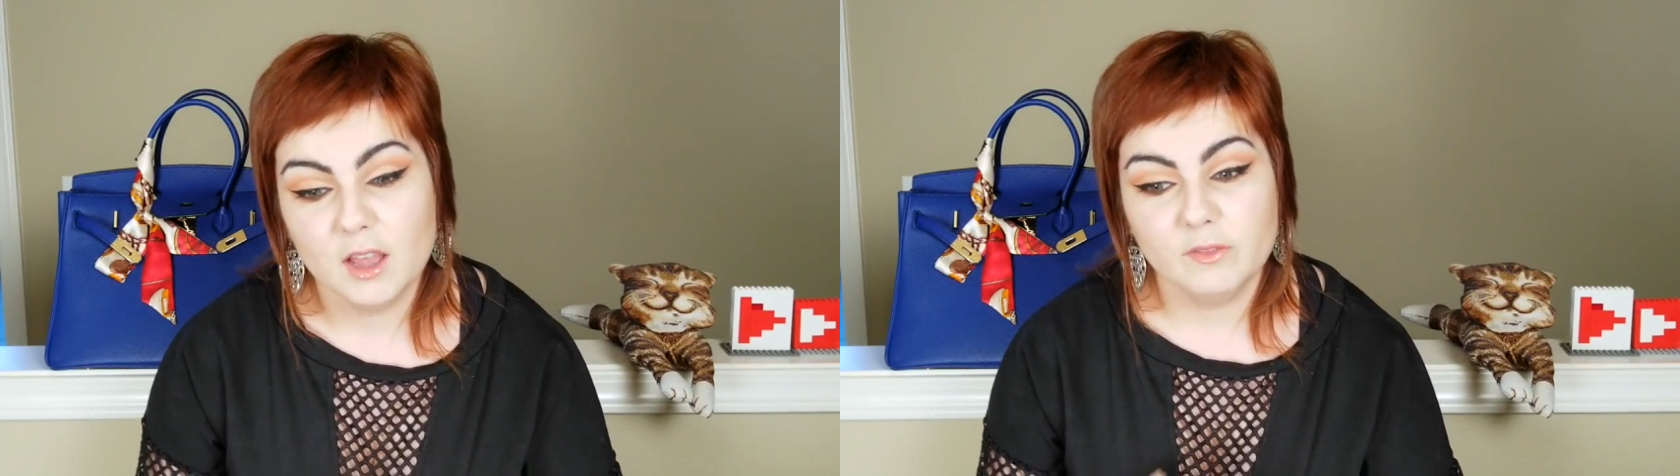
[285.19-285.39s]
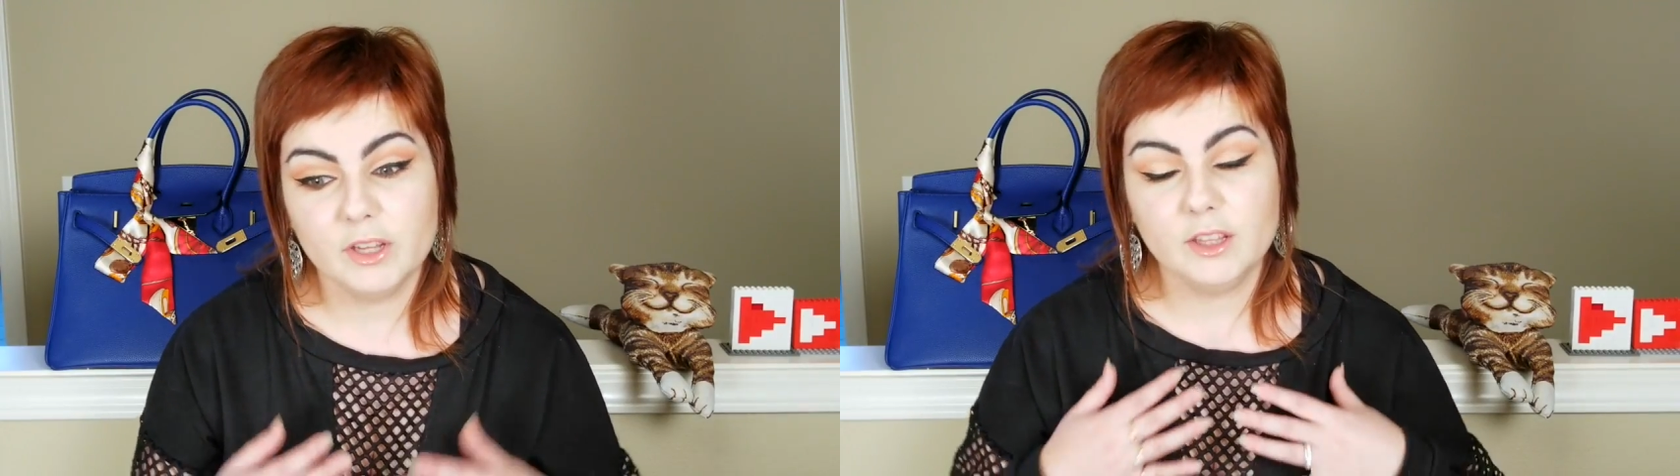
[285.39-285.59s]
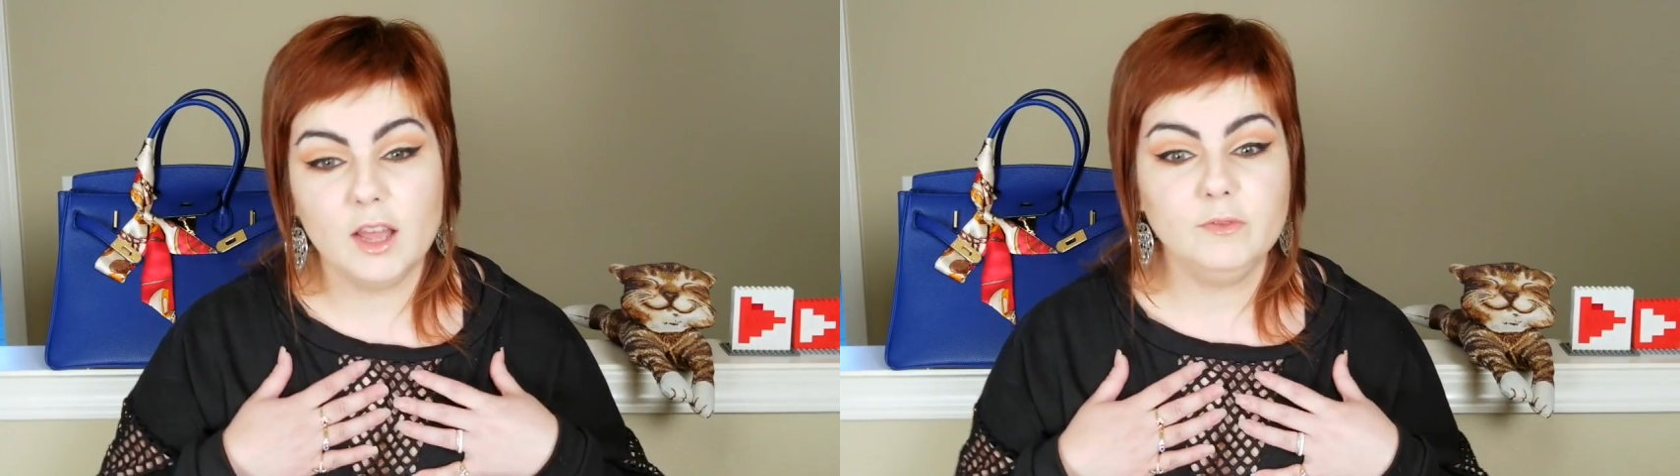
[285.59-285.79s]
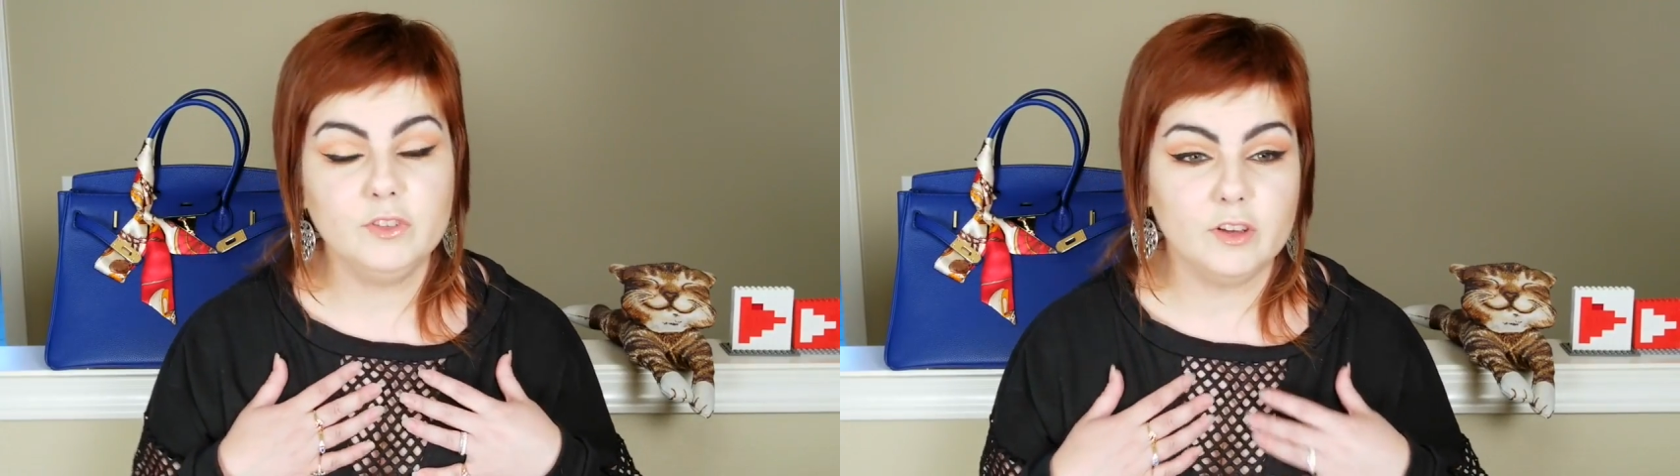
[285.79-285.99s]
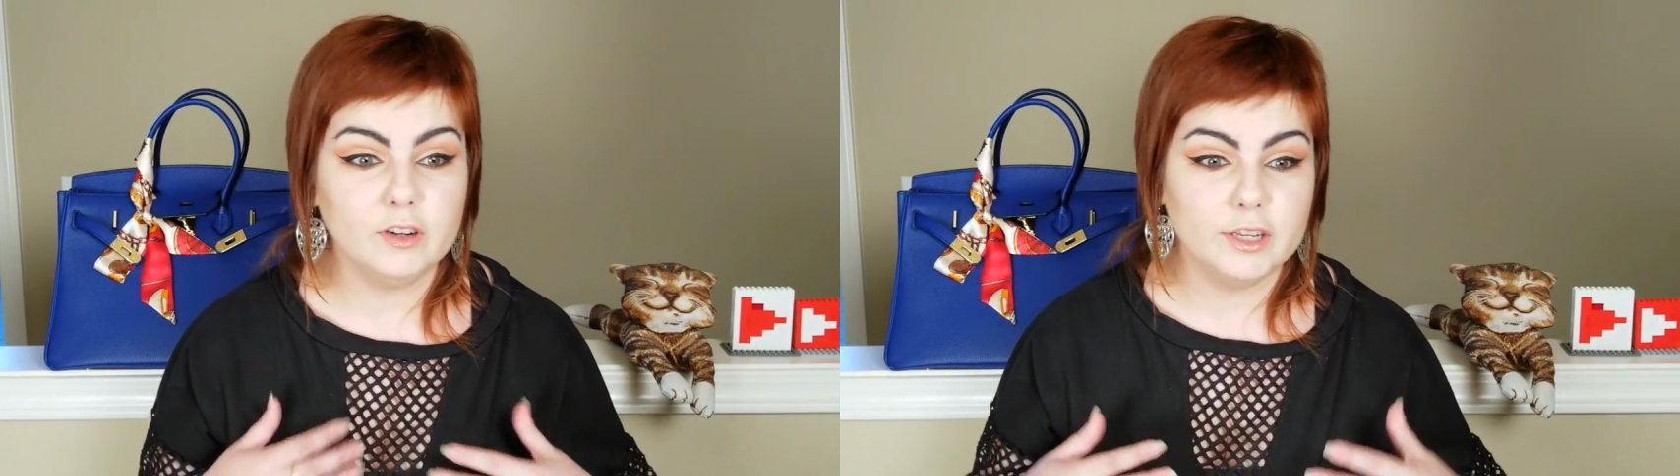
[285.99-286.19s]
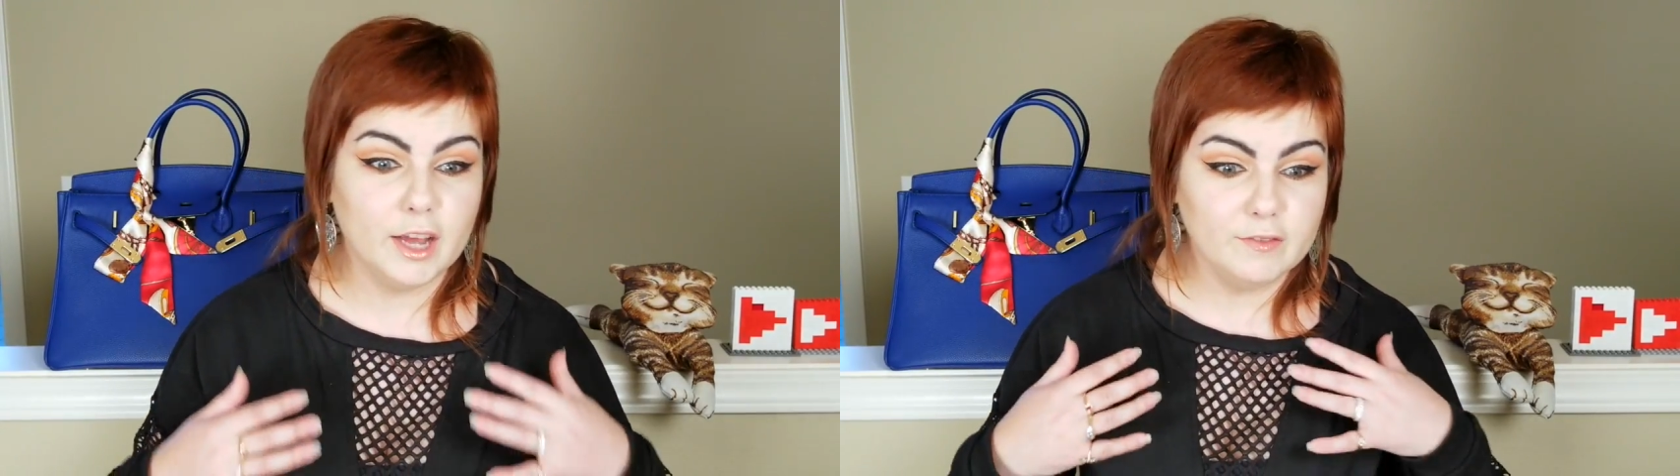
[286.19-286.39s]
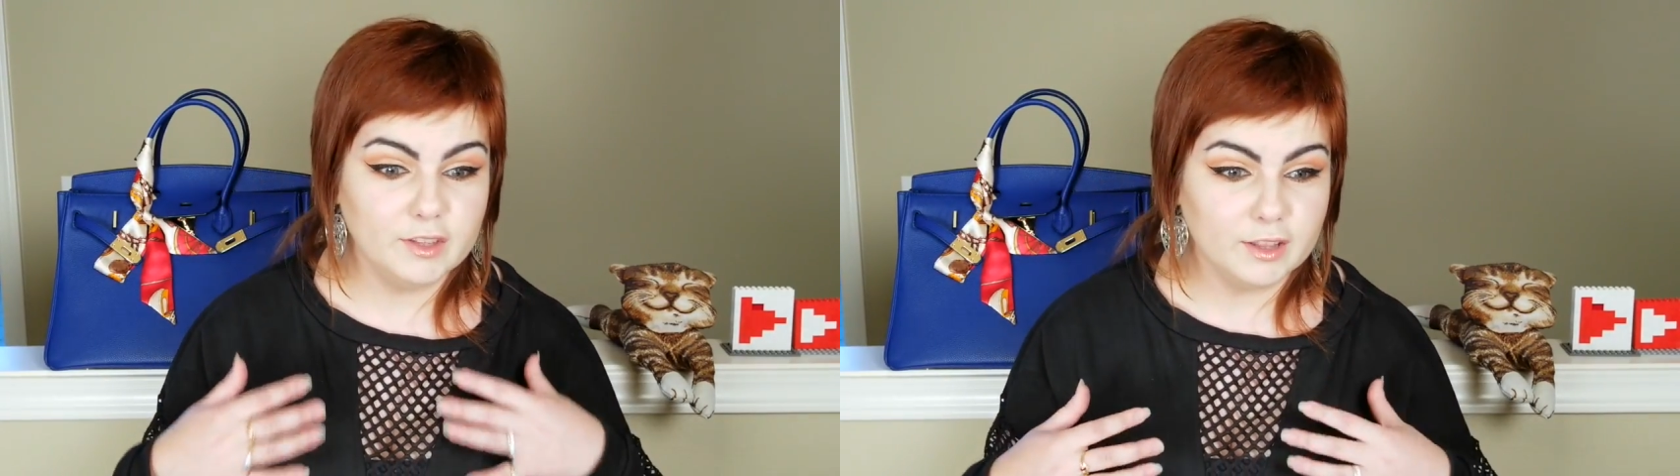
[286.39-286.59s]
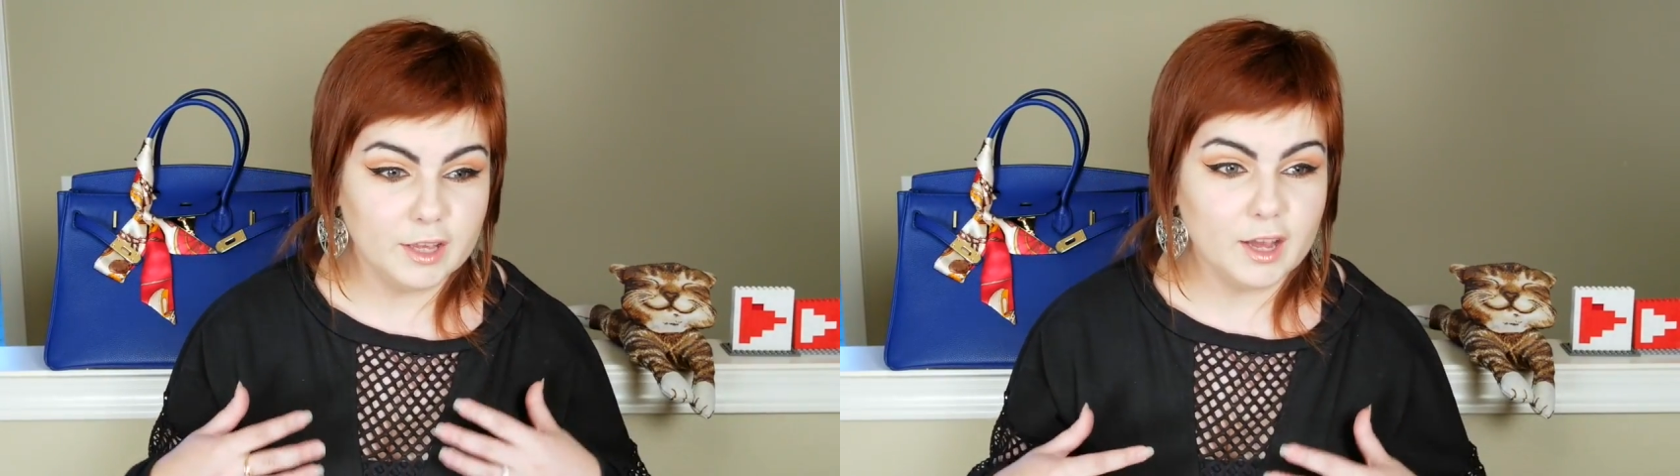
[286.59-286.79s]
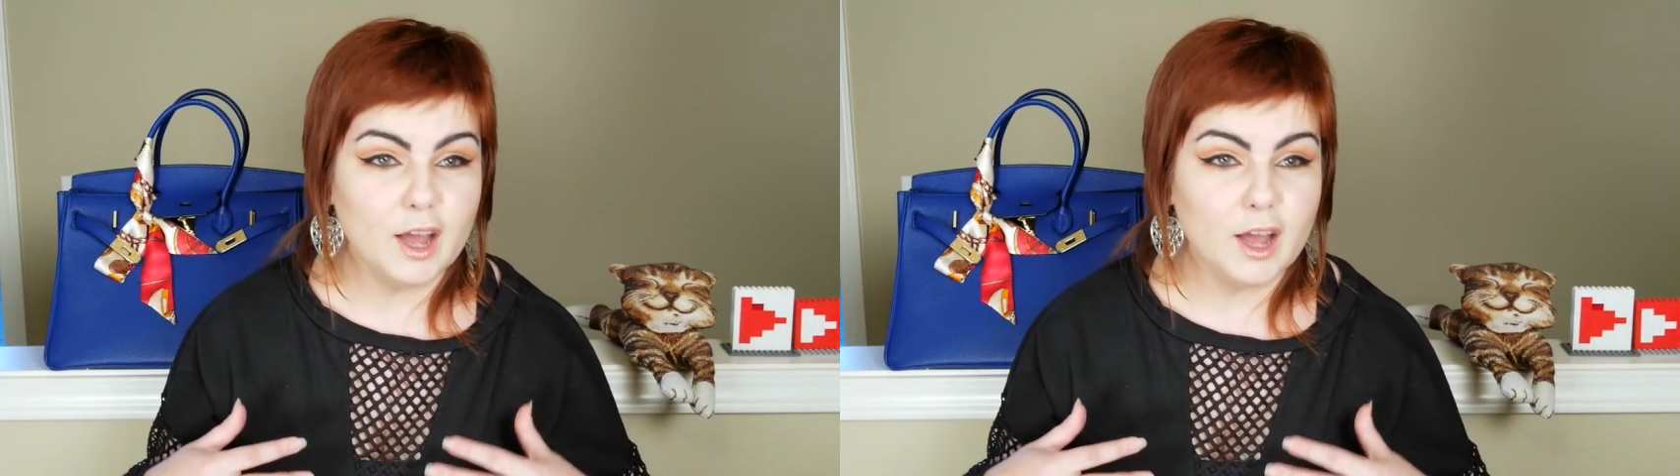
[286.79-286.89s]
But I'm sorry, I mean like